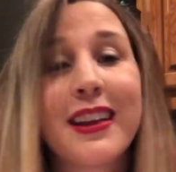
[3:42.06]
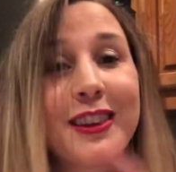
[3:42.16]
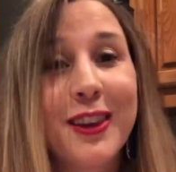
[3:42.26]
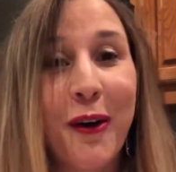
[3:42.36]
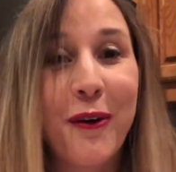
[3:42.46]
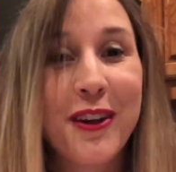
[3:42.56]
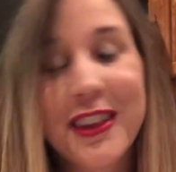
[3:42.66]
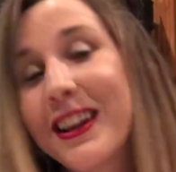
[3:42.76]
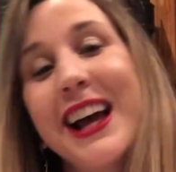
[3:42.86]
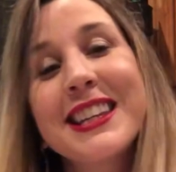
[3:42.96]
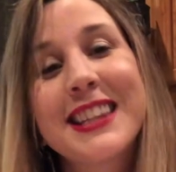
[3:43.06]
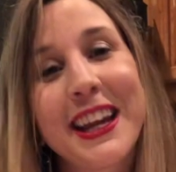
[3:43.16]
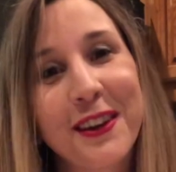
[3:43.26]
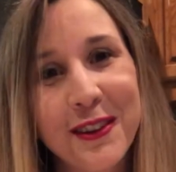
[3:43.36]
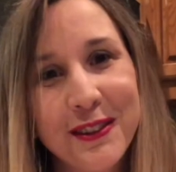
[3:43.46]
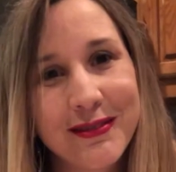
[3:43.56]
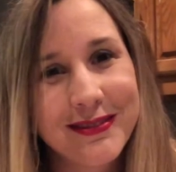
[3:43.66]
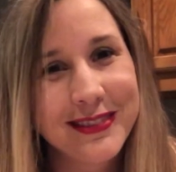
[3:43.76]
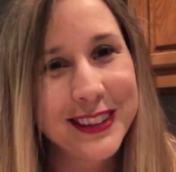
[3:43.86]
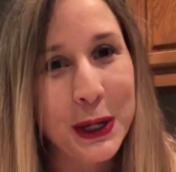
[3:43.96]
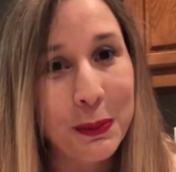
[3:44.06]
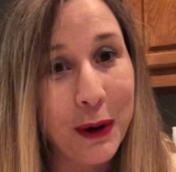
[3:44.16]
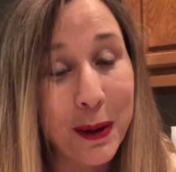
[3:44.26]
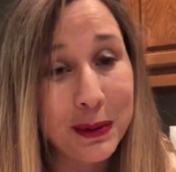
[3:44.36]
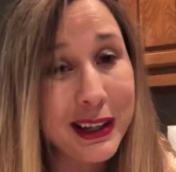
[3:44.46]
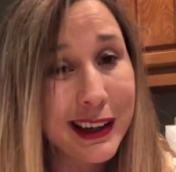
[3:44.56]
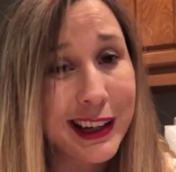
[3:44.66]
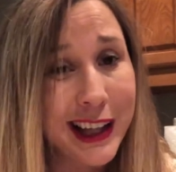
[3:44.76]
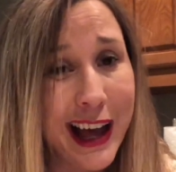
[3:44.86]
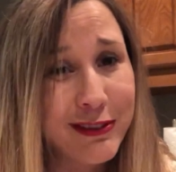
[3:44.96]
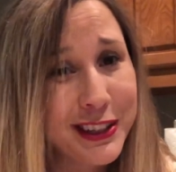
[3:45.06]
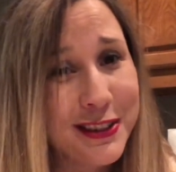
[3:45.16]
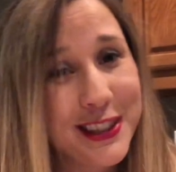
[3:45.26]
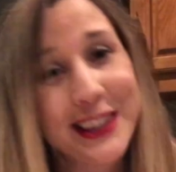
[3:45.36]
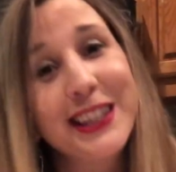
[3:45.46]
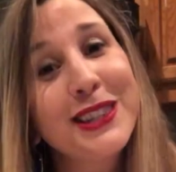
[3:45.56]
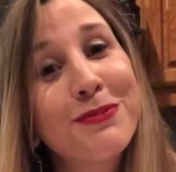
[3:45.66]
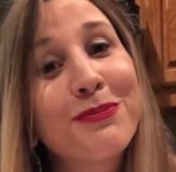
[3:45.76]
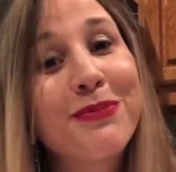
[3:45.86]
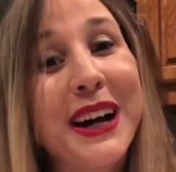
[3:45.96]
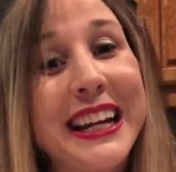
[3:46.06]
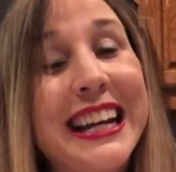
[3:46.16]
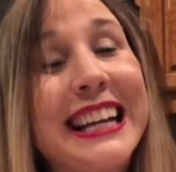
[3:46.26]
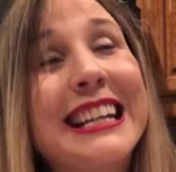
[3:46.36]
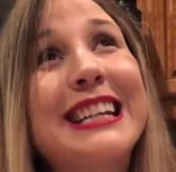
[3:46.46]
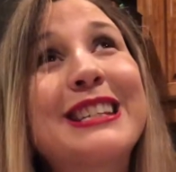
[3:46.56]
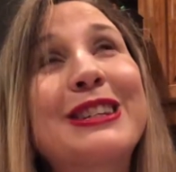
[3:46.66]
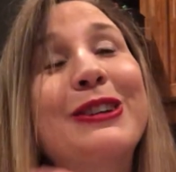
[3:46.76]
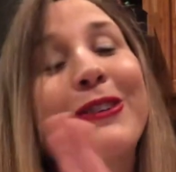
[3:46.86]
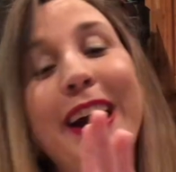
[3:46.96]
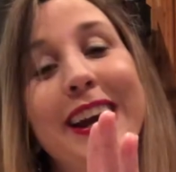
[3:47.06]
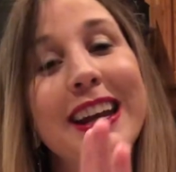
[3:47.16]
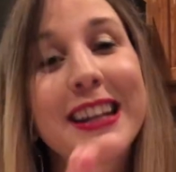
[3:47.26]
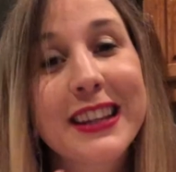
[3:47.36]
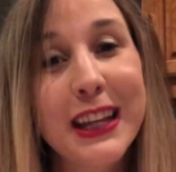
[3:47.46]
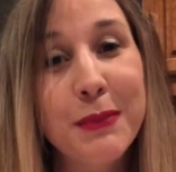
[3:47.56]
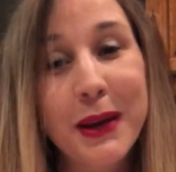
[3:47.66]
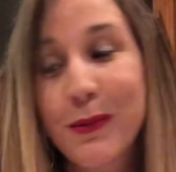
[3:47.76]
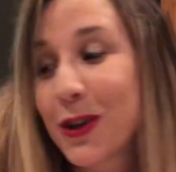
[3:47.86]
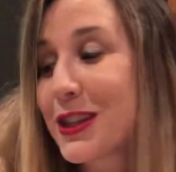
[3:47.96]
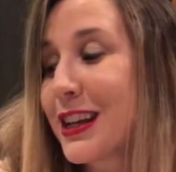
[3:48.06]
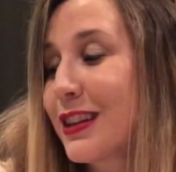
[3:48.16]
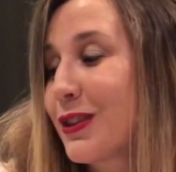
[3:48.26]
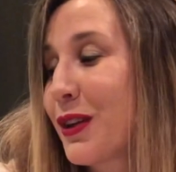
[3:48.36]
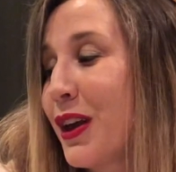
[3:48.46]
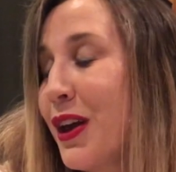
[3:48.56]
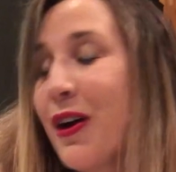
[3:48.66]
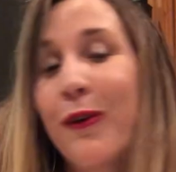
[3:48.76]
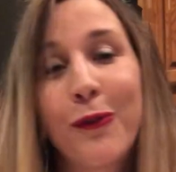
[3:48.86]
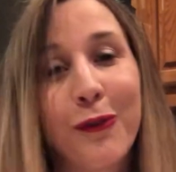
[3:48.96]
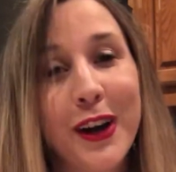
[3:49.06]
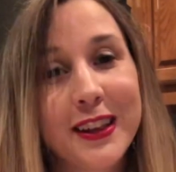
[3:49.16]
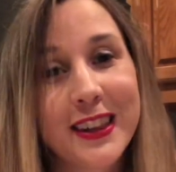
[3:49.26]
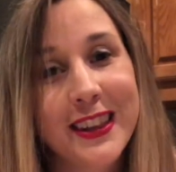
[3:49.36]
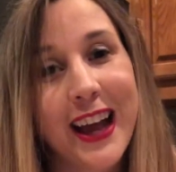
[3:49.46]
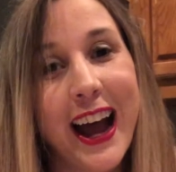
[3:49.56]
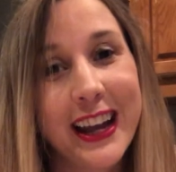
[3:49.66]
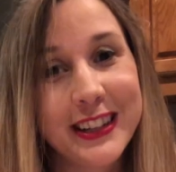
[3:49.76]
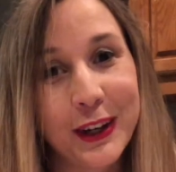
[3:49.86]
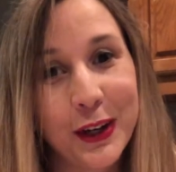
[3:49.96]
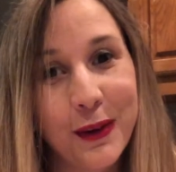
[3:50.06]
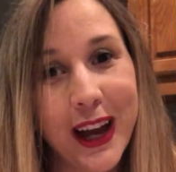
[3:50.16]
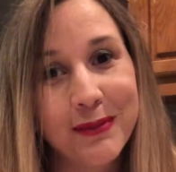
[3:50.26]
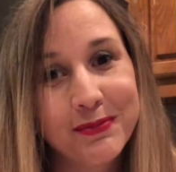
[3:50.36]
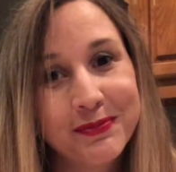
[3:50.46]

So, the last thing, you're probably going to laugh when you see this, but it is great, and it's going to make more sense once I tell you why.